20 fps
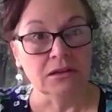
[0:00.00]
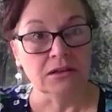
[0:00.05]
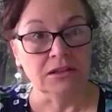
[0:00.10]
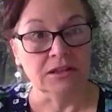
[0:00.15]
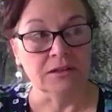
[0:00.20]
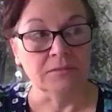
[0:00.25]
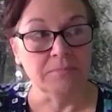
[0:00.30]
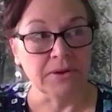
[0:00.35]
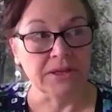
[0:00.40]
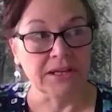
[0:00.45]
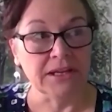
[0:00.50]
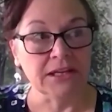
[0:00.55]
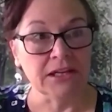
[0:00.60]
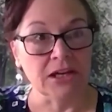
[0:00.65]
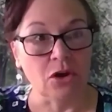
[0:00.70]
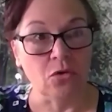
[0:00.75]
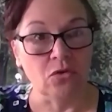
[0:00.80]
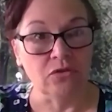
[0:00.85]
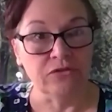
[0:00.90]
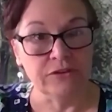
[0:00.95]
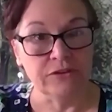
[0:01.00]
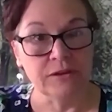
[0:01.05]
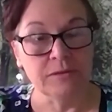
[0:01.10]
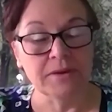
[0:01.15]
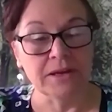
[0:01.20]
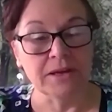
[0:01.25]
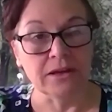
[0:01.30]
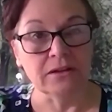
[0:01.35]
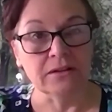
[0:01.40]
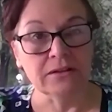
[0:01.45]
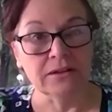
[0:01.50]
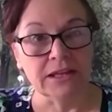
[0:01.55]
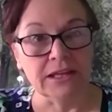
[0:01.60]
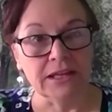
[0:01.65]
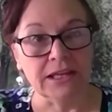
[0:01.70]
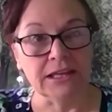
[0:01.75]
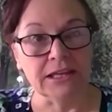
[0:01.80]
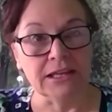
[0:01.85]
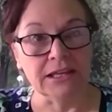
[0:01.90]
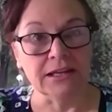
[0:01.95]
in being a female
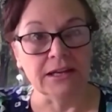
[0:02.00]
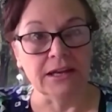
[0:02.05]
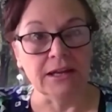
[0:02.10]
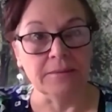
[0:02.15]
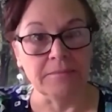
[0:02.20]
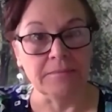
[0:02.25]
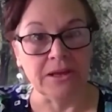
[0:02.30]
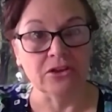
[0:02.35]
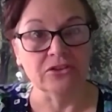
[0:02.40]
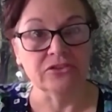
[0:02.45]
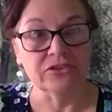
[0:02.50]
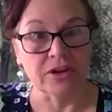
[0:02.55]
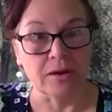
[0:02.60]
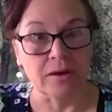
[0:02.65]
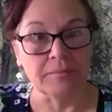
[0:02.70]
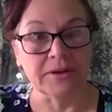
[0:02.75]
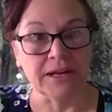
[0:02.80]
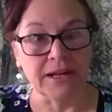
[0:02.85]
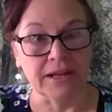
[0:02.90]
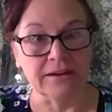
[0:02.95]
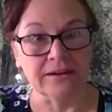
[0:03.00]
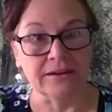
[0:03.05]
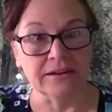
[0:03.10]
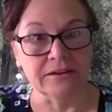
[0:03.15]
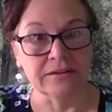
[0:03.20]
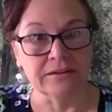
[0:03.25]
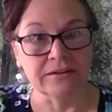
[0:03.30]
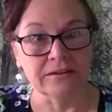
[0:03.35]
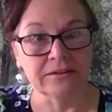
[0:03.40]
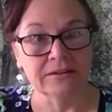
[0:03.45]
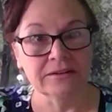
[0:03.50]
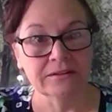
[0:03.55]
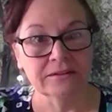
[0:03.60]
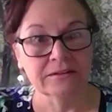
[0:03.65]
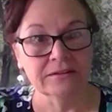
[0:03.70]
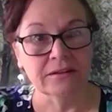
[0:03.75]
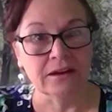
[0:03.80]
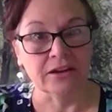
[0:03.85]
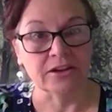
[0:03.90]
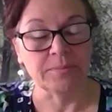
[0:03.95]
in a male dominated
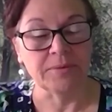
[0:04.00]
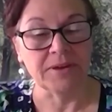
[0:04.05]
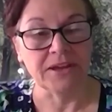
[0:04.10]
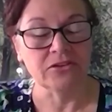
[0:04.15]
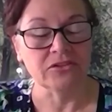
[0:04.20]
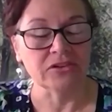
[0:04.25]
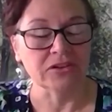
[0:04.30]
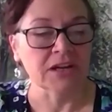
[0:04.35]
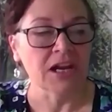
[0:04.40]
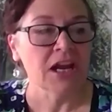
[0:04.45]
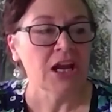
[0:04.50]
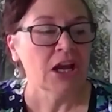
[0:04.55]
occupation.